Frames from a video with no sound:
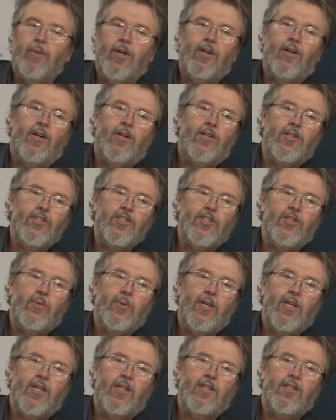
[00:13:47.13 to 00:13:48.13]
but
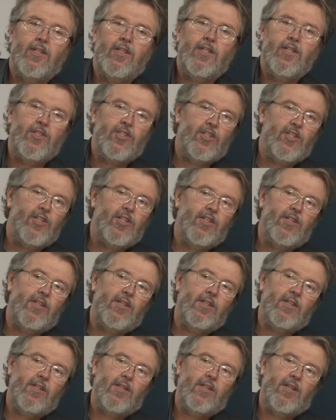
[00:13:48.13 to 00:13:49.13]
also a
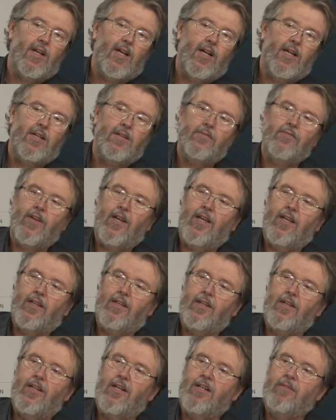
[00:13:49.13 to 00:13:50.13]
condition of
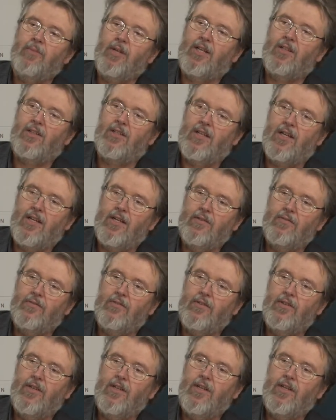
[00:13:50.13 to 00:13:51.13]
economic
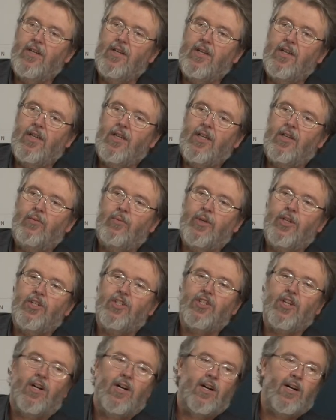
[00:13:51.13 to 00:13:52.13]
life in
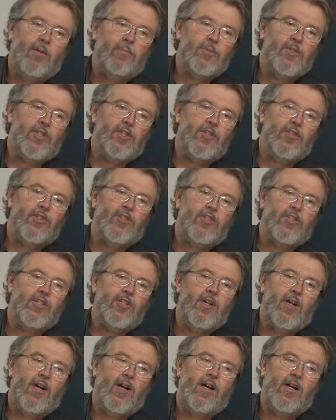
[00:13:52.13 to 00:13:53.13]
which
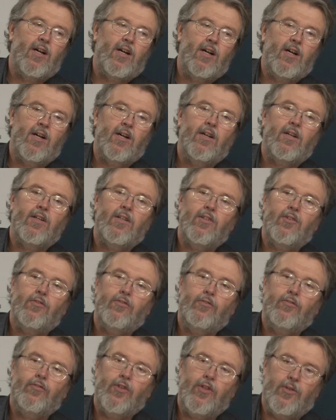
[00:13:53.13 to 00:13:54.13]
options are
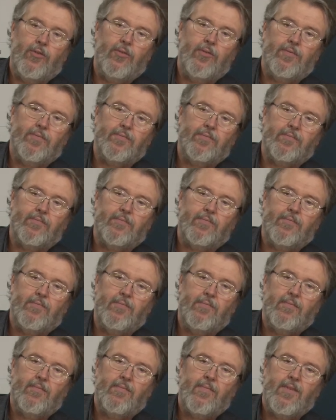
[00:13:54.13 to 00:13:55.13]
few.
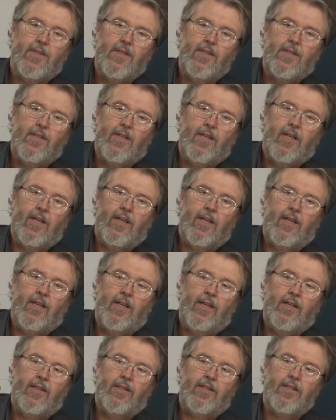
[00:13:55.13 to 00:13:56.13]

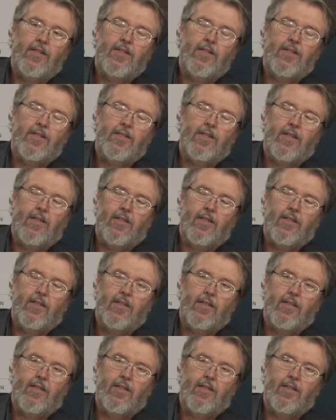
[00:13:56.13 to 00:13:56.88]
And